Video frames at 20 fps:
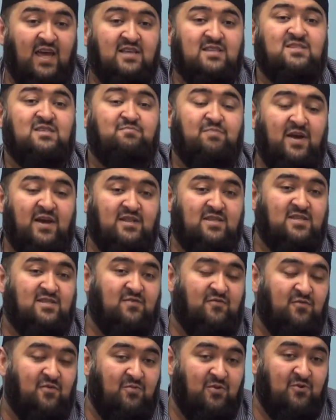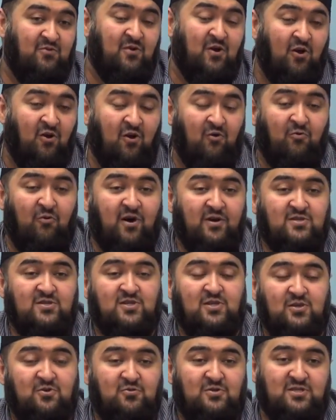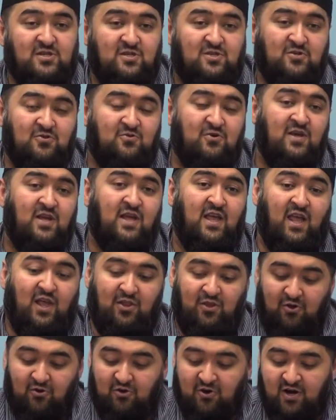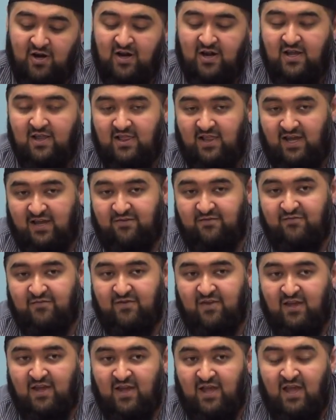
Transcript: expects from you or wants you to do in your life.